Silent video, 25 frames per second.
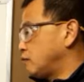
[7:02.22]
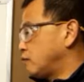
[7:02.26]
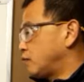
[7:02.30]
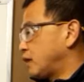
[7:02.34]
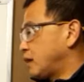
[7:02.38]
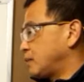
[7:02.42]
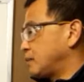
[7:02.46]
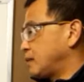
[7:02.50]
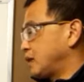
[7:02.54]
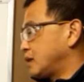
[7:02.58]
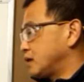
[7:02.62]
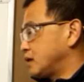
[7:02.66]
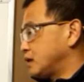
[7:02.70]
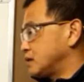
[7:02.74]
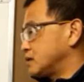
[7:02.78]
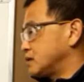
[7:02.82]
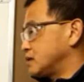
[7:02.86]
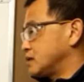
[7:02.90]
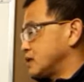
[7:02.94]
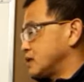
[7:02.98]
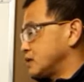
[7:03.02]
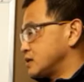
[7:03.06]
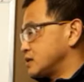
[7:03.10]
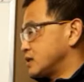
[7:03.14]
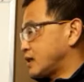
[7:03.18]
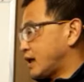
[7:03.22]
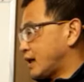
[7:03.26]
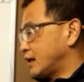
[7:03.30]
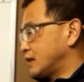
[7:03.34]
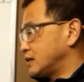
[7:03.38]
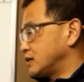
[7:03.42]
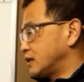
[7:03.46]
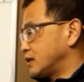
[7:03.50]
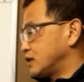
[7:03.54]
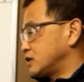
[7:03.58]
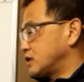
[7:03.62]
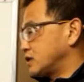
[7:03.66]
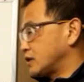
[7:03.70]
the family in this kind
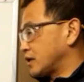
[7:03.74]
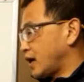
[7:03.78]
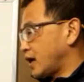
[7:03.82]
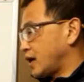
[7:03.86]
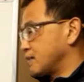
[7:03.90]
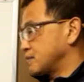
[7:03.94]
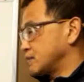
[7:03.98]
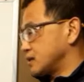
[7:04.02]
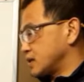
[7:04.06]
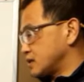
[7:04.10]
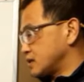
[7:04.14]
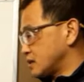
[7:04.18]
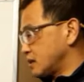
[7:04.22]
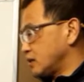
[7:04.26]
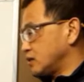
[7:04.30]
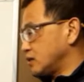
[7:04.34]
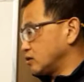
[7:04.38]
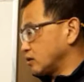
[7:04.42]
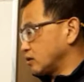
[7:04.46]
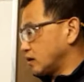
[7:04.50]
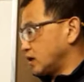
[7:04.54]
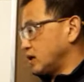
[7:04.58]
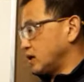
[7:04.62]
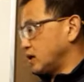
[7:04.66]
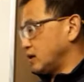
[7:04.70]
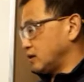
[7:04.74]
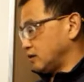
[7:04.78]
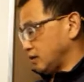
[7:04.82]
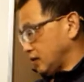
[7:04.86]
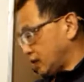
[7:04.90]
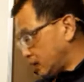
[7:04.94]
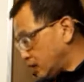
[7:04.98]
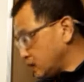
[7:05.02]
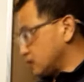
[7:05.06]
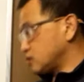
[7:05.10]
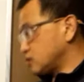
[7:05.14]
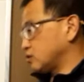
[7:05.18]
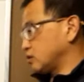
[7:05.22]
of nature comes, this little kid
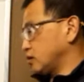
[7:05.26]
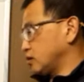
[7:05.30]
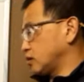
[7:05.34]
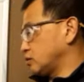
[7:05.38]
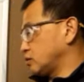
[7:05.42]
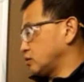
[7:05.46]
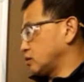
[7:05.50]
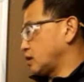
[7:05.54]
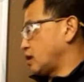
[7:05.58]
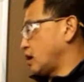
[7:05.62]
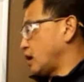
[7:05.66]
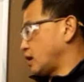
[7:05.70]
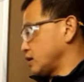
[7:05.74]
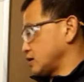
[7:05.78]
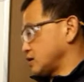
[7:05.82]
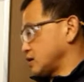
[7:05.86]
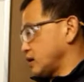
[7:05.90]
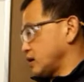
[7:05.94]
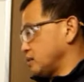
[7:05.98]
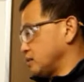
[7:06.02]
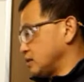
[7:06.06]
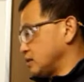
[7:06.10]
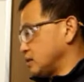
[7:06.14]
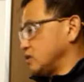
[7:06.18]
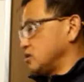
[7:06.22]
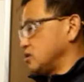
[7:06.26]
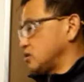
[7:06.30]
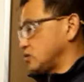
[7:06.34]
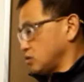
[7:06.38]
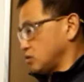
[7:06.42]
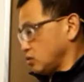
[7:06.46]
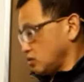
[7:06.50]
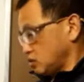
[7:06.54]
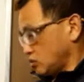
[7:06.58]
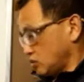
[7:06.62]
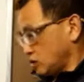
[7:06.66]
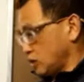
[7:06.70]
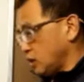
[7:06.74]
is going to cause some
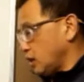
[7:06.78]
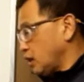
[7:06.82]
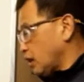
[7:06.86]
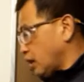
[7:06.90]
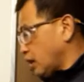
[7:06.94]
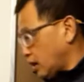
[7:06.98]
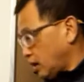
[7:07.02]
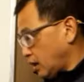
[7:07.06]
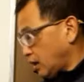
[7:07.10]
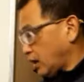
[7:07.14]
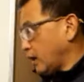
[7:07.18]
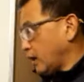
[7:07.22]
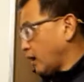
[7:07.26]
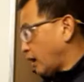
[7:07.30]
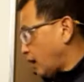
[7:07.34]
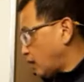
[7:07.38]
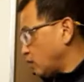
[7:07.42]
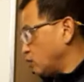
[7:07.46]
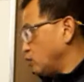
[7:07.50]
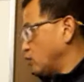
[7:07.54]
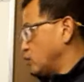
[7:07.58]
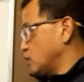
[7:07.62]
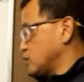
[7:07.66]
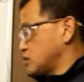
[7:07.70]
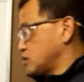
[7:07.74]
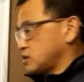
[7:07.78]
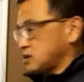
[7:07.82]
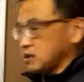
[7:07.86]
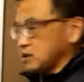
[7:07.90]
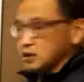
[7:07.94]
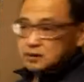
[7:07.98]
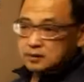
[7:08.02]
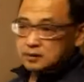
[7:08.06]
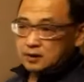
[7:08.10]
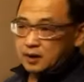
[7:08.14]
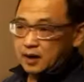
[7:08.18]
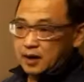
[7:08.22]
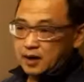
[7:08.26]
issues along with
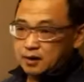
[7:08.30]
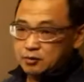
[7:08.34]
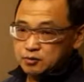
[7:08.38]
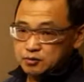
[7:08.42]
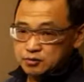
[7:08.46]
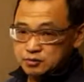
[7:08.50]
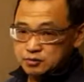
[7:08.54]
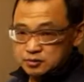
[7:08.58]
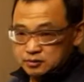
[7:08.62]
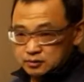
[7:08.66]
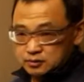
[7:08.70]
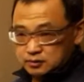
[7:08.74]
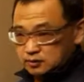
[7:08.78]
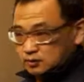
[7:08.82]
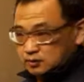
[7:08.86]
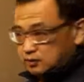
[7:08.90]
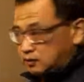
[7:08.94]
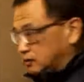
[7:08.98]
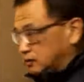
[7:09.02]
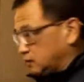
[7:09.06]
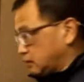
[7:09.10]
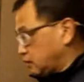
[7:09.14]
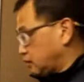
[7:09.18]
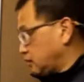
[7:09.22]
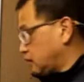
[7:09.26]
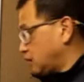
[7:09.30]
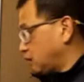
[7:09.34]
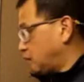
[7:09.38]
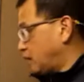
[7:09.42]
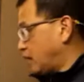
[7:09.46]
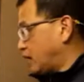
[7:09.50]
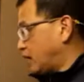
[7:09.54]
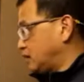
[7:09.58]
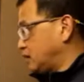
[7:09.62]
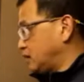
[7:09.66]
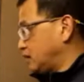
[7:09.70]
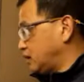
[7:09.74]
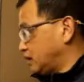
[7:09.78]
the house, the
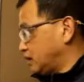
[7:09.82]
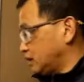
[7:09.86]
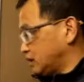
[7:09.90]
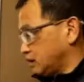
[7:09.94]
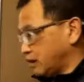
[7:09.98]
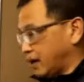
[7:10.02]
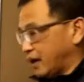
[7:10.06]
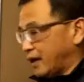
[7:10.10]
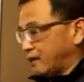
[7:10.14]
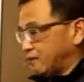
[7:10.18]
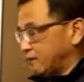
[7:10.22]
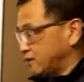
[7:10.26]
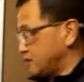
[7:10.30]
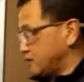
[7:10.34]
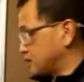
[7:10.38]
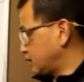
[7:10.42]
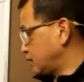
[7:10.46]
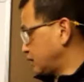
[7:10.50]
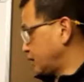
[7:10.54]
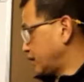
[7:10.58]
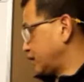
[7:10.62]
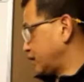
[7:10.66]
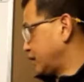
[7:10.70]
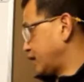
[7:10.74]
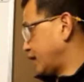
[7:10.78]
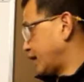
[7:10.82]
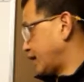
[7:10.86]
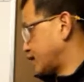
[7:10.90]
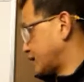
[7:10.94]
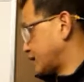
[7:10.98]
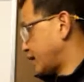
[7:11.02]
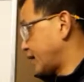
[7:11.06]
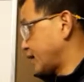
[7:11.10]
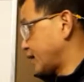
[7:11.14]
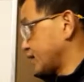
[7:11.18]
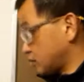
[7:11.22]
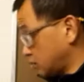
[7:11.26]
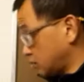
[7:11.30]
painting, the everything like
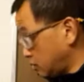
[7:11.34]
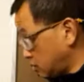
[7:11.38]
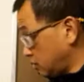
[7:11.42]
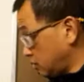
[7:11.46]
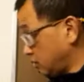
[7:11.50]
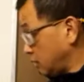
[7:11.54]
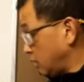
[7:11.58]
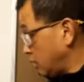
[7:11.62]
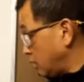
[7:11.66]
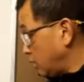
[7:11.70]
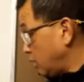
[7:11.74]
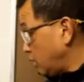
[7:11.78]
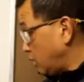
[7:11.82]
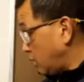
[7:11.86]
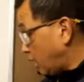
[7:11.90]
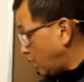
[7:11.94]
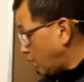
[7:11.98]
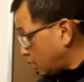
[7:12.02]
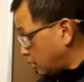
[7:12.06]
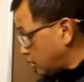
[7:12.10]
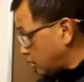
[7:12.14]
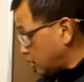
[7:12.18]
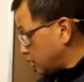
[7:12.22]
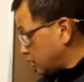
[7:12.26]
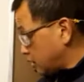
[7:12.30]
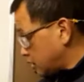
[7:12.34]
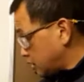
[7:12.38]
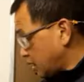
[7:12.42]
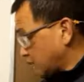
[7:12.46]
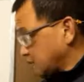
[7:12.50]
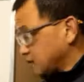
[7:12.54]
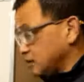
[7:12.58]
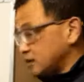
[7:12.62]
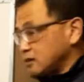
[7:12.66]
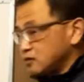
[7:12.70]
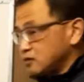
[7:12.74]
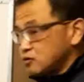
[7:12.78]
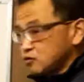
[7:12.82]
that. So are
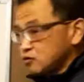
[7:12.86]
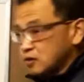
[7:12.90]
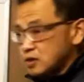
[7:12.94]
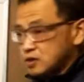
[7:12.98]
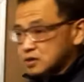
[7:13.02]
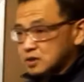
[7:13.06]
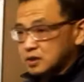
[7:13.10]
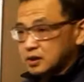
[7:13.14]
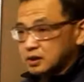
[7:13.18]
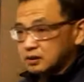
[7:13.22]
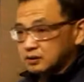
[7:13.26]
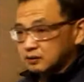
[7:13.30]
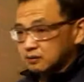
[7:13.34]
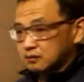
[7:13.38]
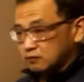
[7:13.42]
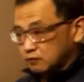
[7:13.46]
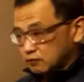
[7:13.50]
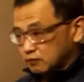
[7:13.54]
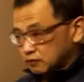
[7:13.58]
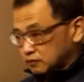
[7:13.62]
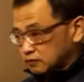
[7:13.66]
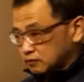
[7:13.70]
some interesting